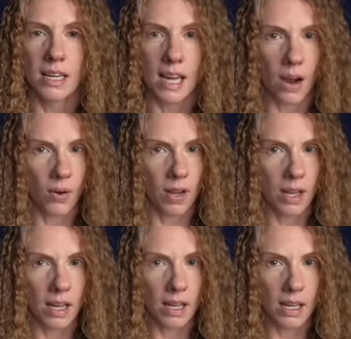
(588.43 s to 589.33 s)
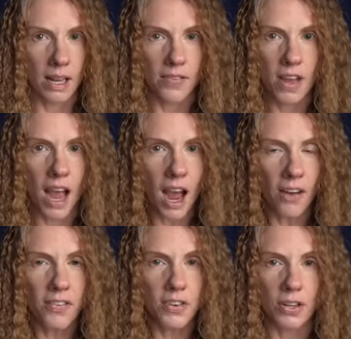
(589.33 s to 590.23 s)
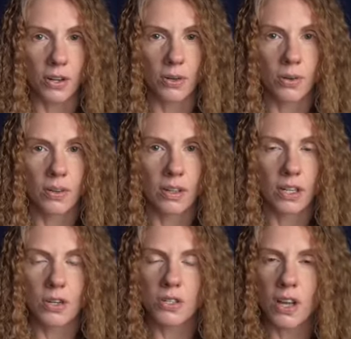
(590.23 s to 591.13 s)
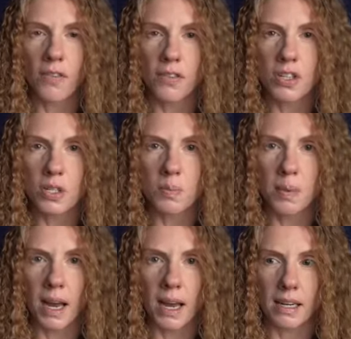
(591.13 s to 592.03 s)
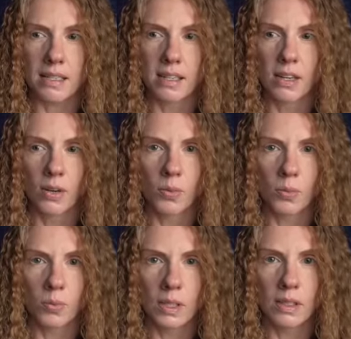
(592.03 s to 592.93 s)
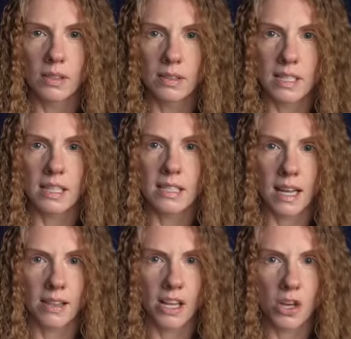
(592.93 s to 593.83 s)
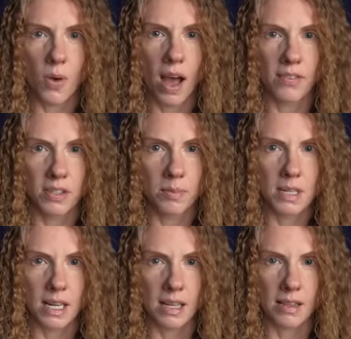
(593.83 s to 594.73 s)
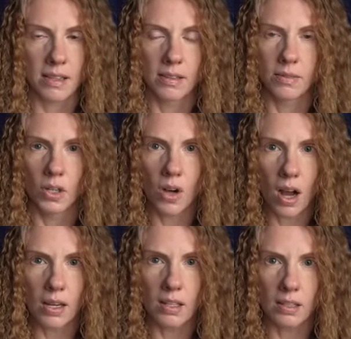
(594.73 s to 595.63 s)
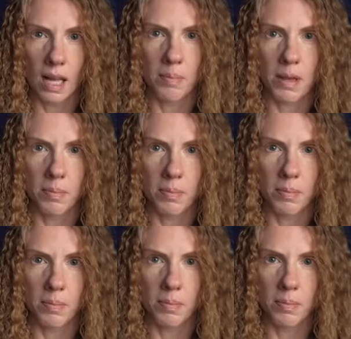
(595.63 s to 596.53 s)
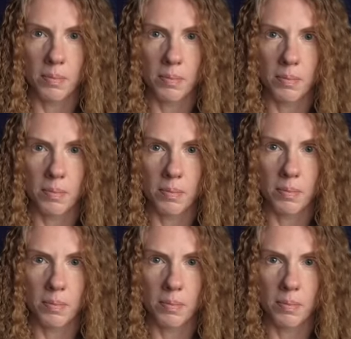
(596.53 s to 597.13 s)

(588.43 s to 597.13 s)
Now, if you have to, your self-respect will dictate that you have some teeth. You're not going to let people push you around,